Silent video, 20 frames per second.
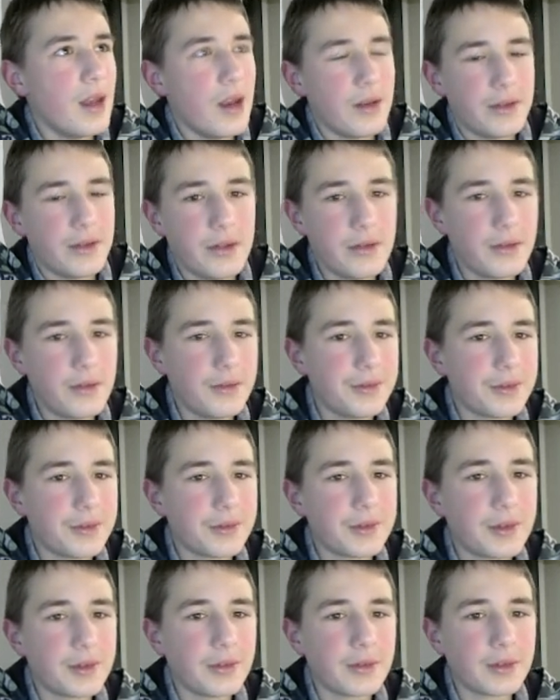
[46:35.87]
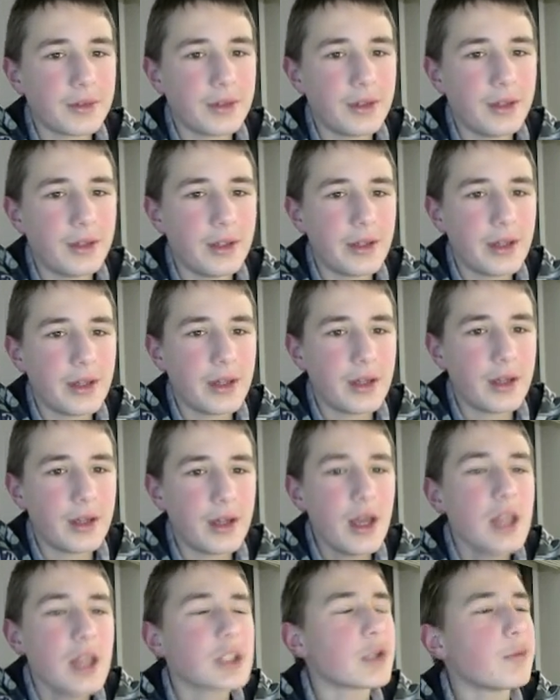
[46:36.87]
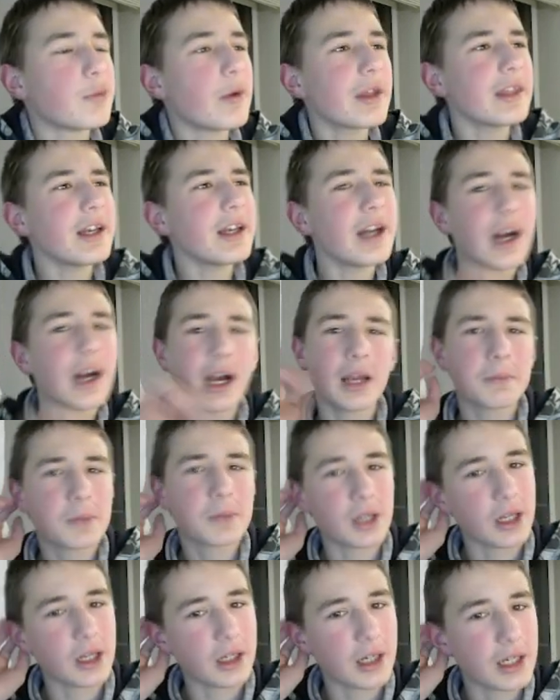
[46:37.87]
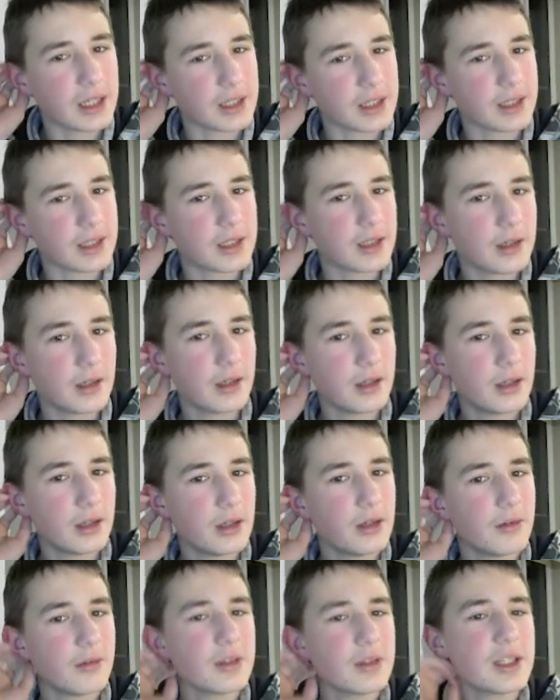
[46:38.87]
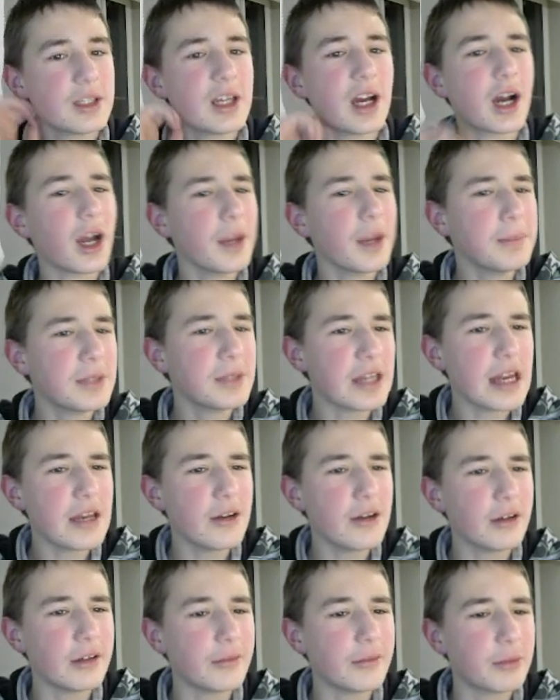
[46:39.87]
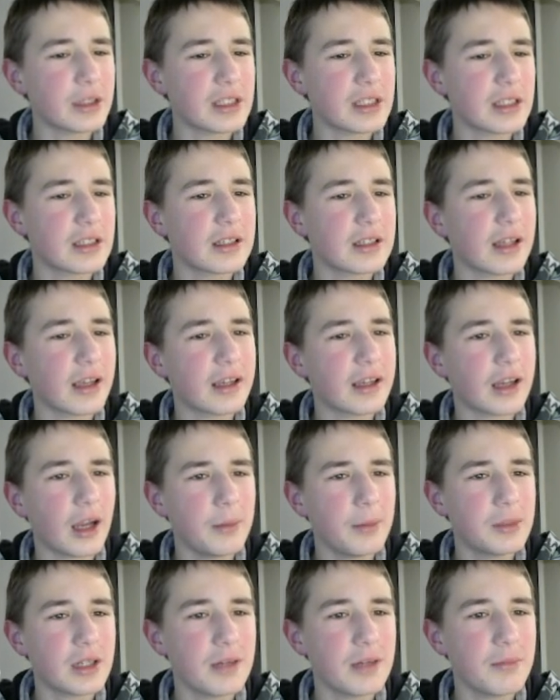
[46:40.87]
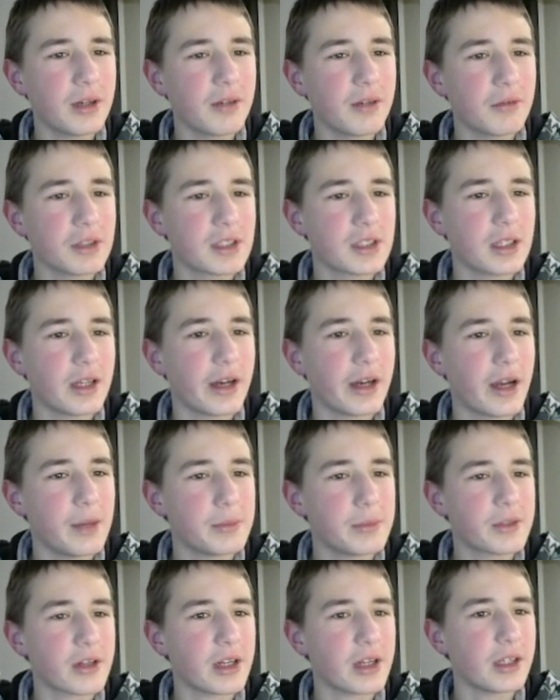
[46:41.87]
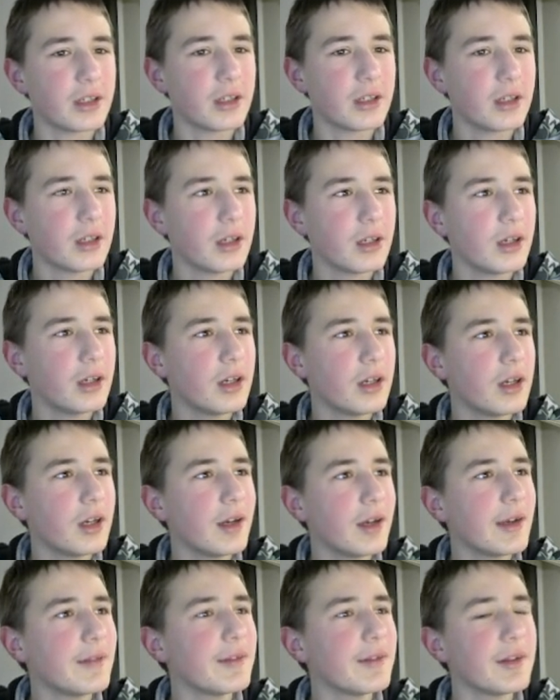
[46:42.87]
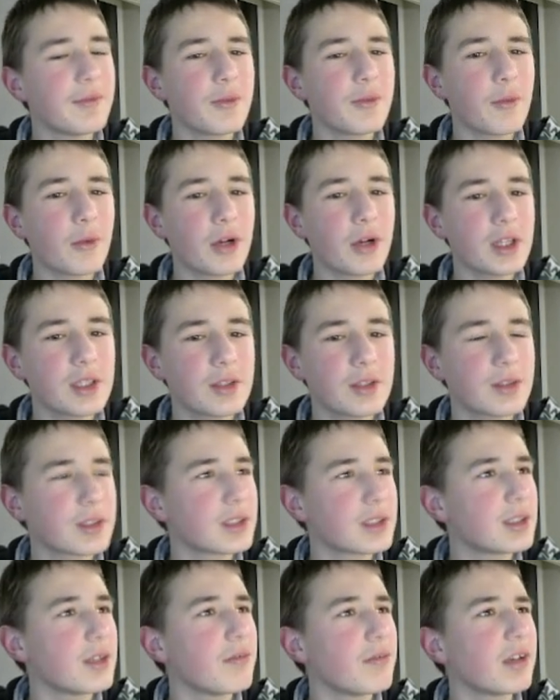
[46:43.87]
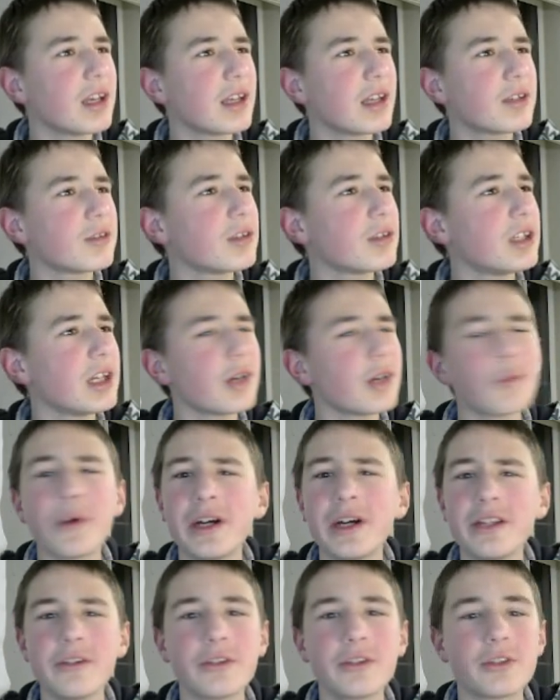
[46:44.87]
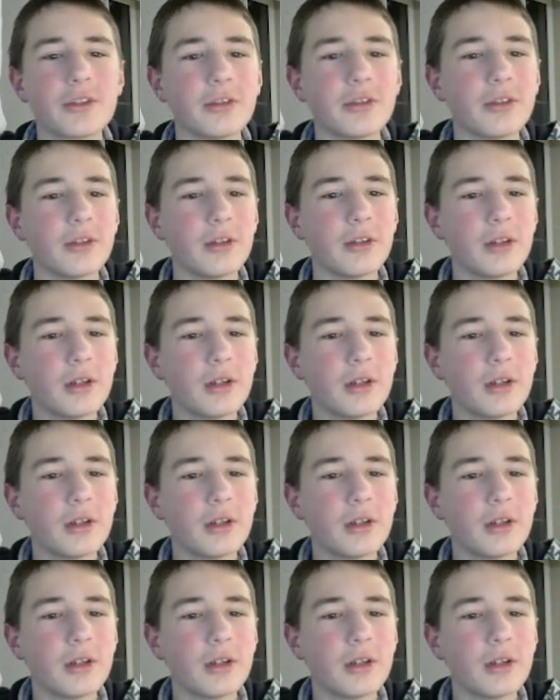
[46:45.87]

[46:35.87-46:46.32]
So what's your hype train, guys? Was there a hype train, or was it like hype train but it wasn't a hype train? And if it was, did we get to tier 1 or 2?